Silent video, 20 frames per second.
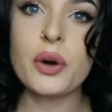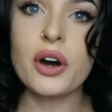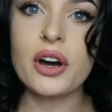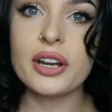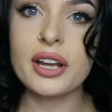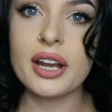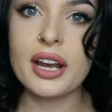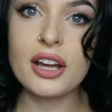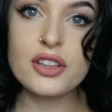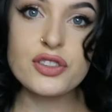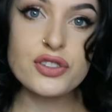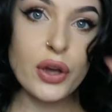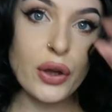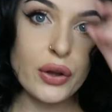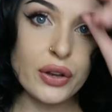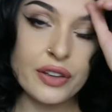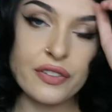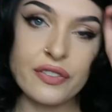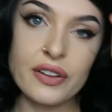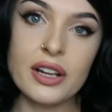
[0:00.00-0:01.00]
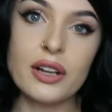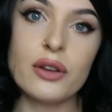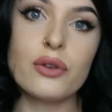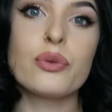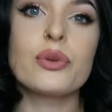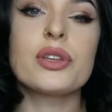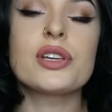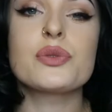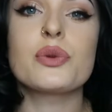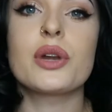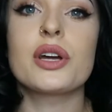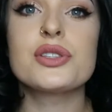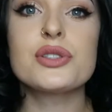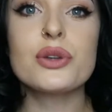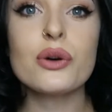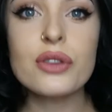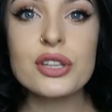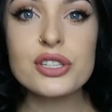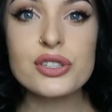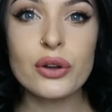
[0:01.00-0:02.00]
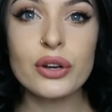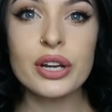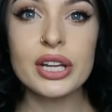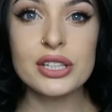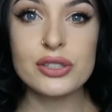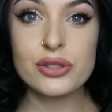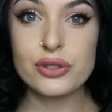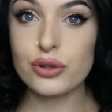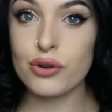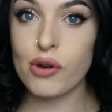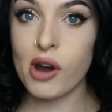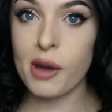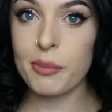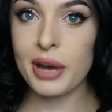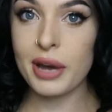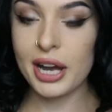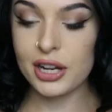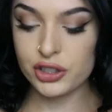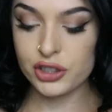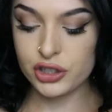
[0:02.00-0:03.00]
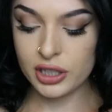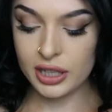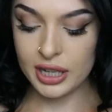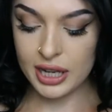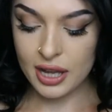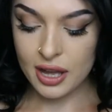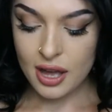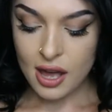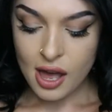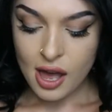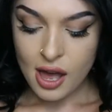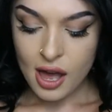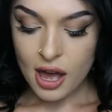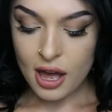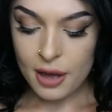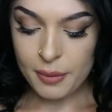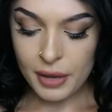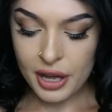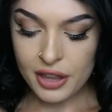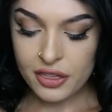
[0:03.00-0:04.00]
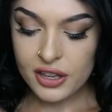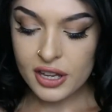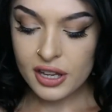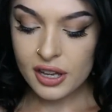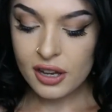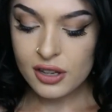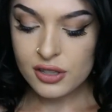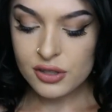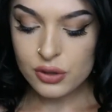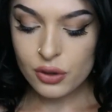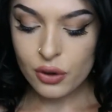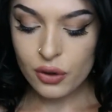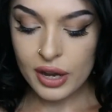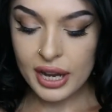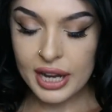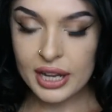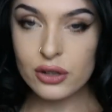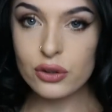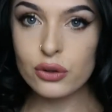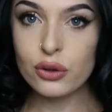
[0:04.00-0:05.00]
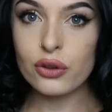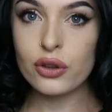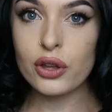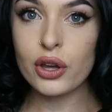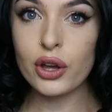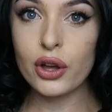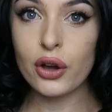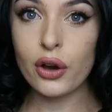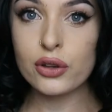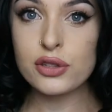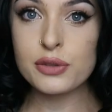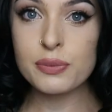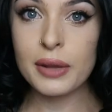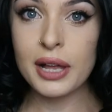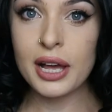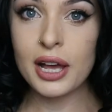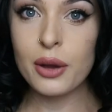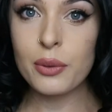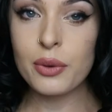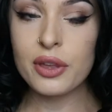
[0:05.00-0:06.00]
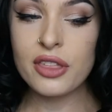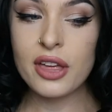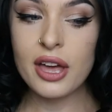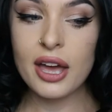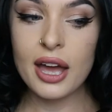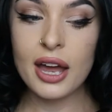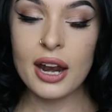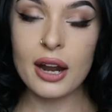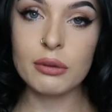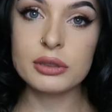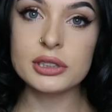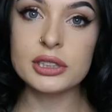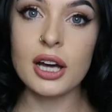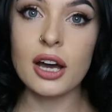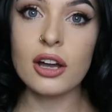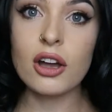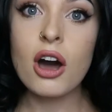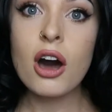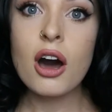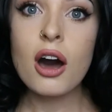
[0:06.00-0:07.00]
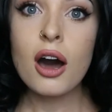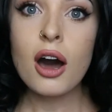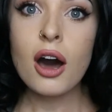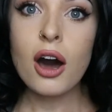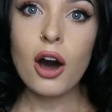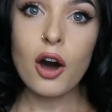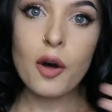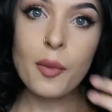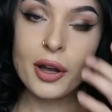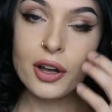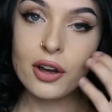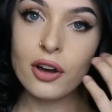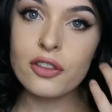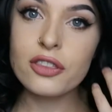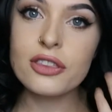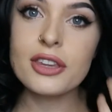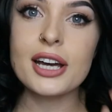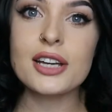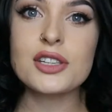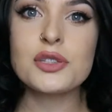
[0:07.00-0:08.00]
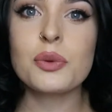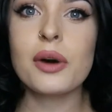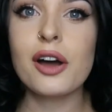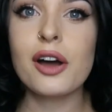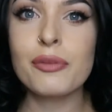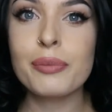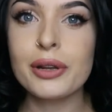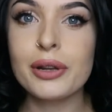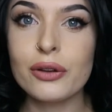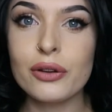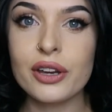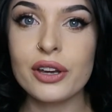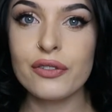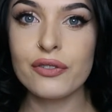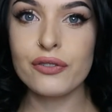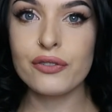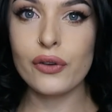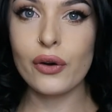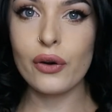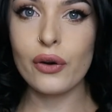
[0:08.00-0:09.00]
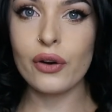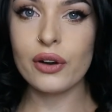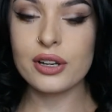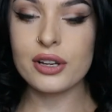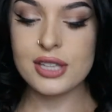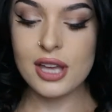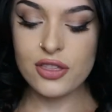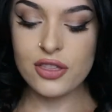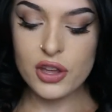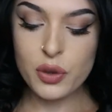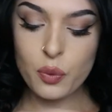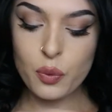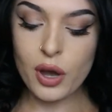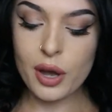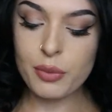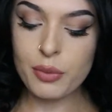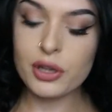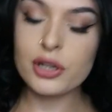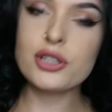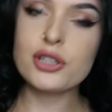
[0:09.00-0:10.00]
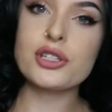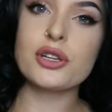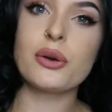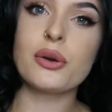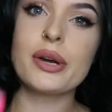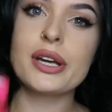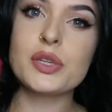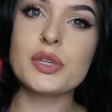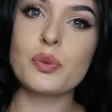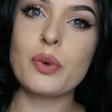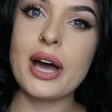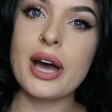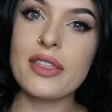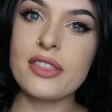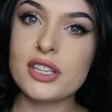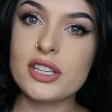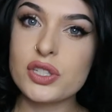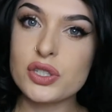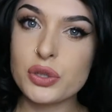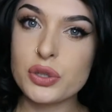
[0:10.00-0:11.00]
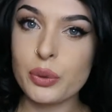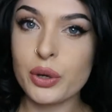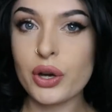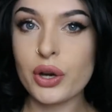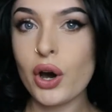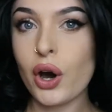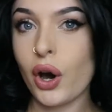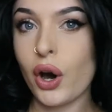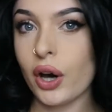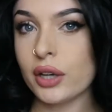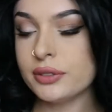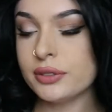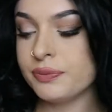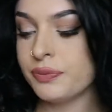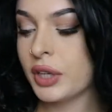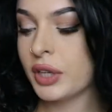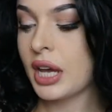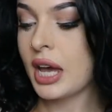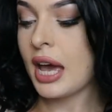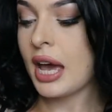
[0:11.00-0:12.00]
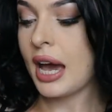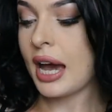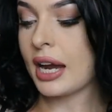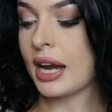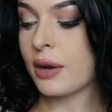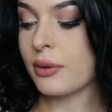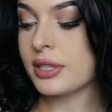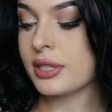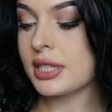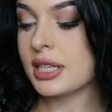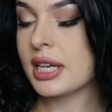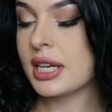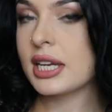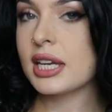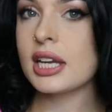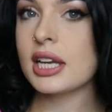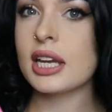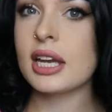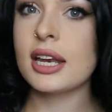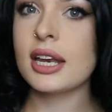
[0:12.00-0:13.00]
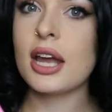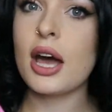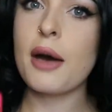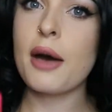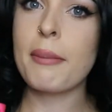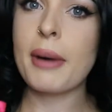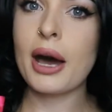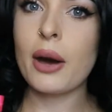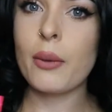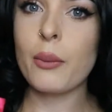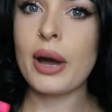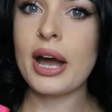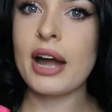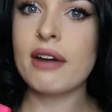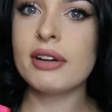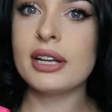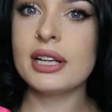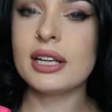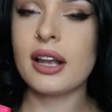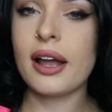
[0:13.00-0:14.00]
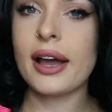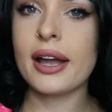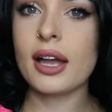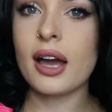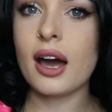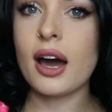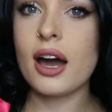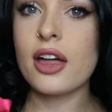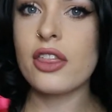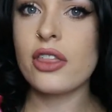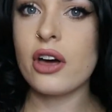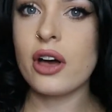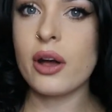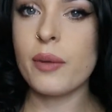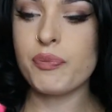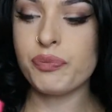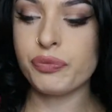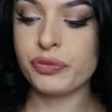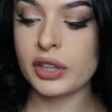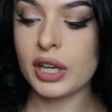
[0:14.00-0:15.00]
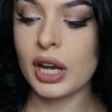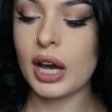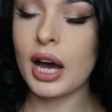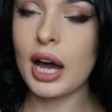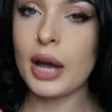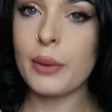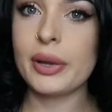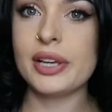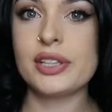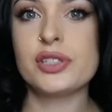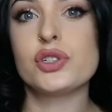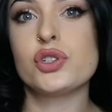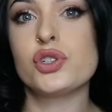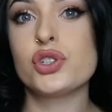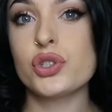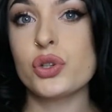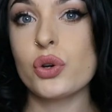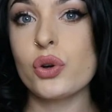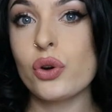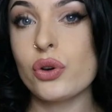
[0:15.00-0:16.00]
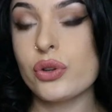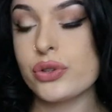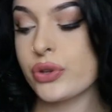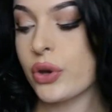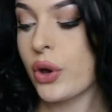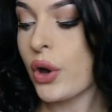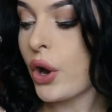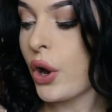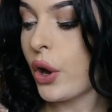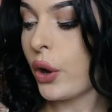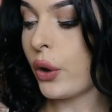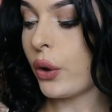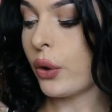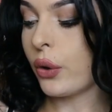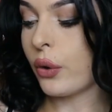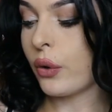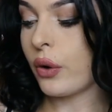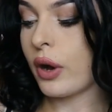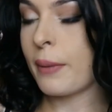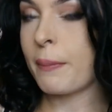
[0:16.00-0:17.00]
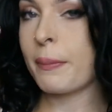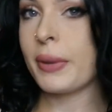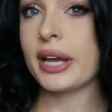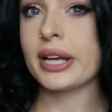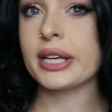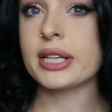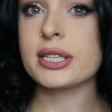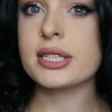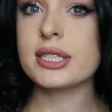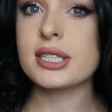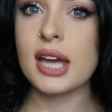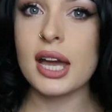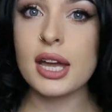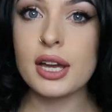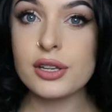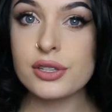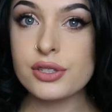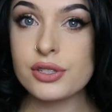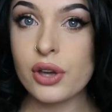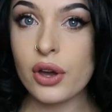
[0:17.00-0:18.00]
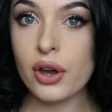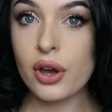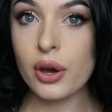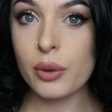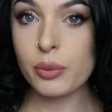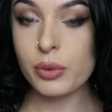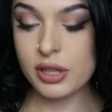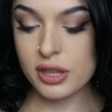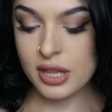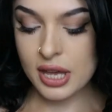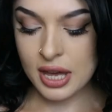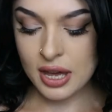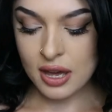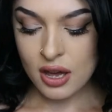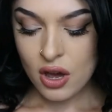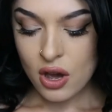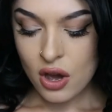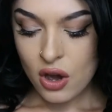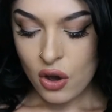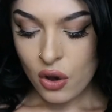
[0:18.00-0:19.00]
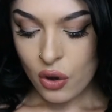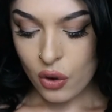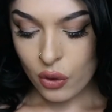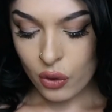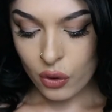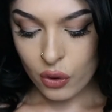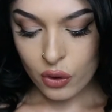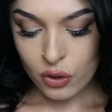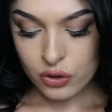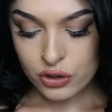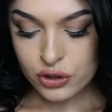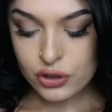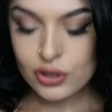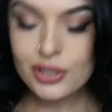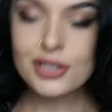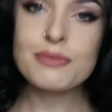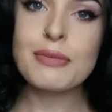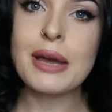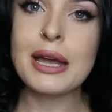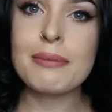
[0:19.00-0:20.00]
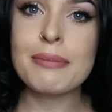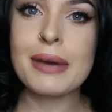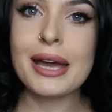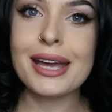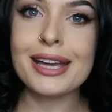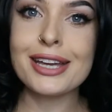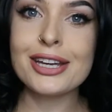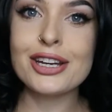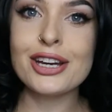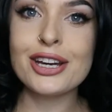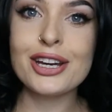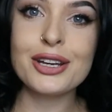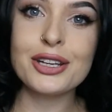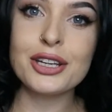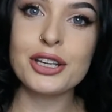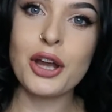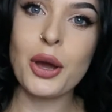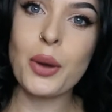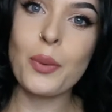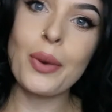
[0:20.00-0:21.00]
one and I totally fell in love with this one. I saw this on Instagram, actually. Um, I think I saw another cosplayer with it, and I was like, oh my god, that's what I've been looking for. Because I think what I'm going to do is wear this to a con. And I was thinking about wearing like either high-waisted shorts or a pink skater skirt with it, or just maybe, you know,